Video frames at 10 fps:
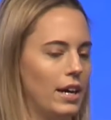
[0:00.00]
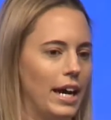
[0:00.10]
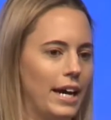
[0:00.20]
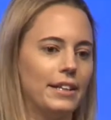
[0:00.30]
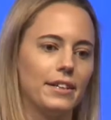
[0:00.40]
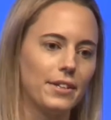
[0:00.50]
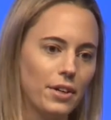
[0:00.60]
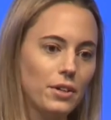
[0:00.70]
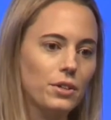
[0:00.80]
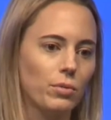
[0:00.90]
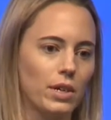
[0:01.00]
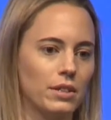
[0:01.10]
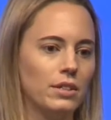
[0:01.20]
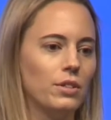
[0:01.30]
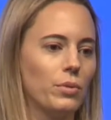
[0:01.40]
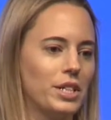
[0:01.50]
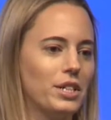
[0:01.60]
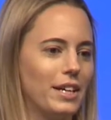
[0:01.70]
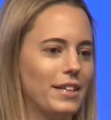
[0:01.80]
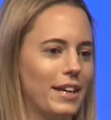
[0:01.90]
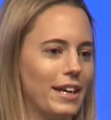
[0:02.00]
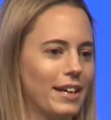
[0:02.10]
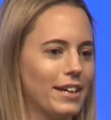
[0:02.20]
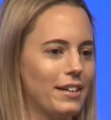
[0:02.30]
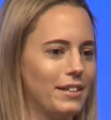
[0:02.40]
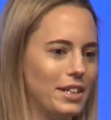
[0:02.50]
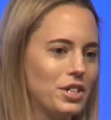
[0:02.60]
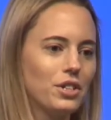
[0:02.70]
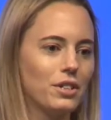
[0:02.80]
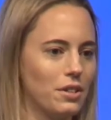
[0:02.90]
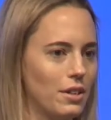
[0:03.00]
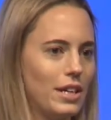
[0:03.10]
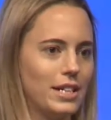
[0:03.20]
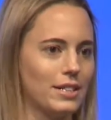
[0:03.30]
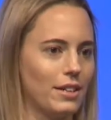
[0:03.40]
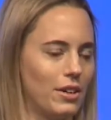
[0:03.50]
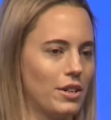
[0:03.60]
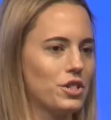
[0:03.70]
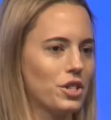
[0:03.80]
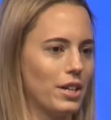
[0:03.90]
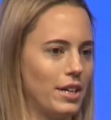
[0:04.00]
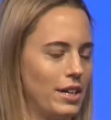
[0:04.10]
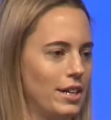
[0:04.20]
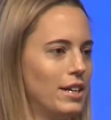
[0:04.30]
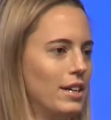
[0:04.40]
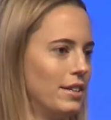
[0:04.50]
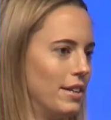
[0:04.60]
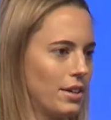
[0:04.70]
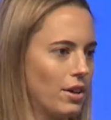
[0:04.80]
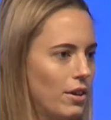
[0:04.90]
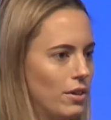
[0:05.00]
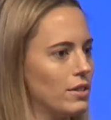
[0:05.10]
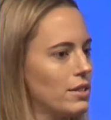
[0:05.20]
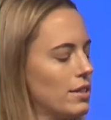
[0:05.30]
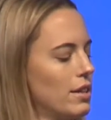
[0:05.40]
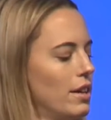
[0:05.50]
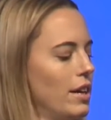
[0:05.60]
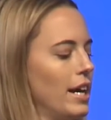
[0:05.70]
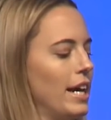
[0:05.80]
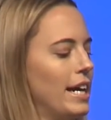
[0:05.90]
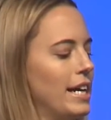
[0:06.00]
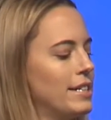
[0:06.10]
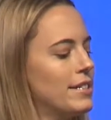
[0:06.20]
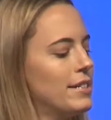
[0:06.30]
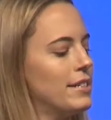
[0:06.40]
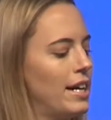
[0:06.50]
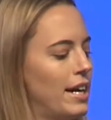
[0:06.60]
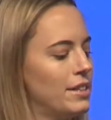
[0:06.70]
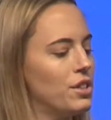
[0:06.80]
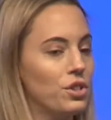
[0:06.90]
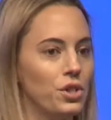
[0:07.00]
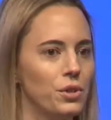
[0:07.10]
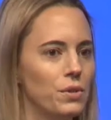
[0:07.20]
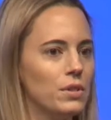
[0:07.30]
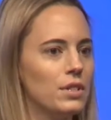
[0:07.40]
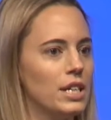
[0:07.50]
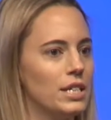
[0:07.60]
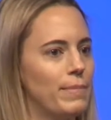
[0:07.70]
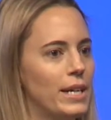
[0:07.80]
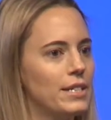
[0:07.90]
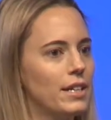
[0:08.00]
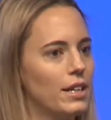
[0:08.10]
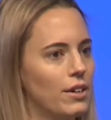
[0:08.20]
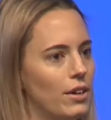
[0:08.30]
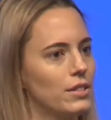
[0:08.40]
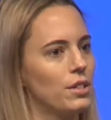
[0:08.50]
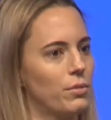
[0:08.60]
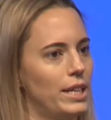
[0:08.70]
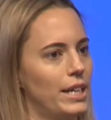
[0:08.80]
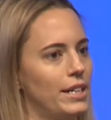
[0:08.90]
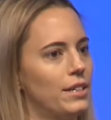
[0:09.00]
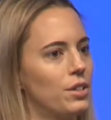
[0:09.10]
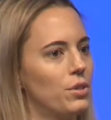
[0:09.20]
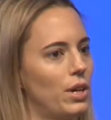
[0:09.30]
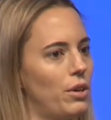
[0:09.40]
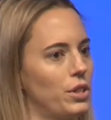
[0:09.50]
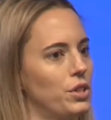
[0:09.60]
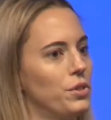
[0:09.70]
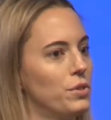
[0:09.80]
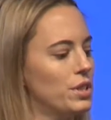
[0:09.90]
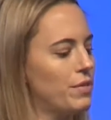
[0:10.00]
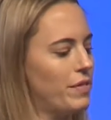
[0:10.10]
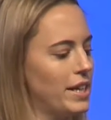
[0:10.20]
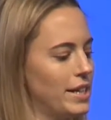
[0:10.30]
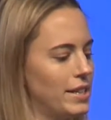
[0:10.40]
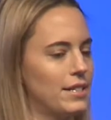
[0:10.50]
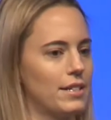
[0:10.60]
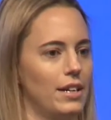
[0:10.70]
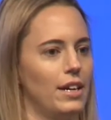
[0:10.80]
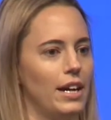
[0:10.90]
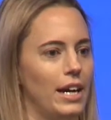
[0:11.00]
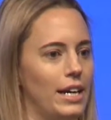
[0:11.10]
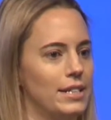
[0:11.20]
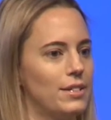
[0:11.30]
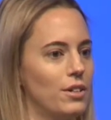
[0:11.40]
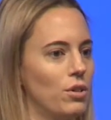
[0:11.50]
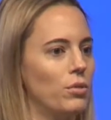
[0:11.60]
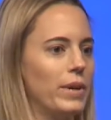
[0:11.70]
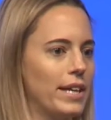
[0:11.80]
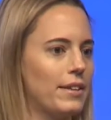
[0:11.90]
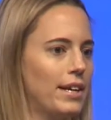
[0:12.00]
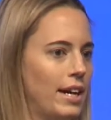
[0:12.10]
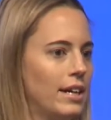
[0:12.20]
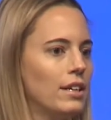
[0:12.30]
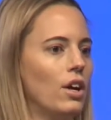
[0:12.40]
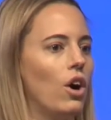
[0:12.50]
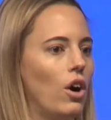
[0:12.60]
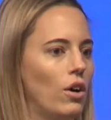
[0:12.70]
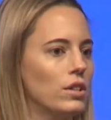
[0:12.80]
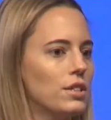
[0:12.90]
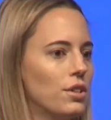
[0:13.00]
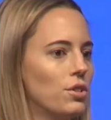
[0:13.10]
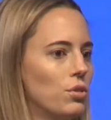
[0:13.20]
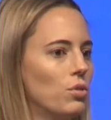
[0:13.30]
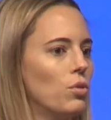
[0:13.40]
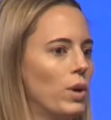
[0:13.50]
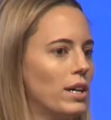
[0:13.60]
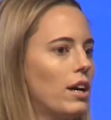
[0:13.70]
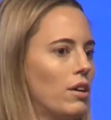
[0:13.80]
And the third one, which I think digital is largely the cause, is that news is basically also related to our news feeds. And so with that, also to what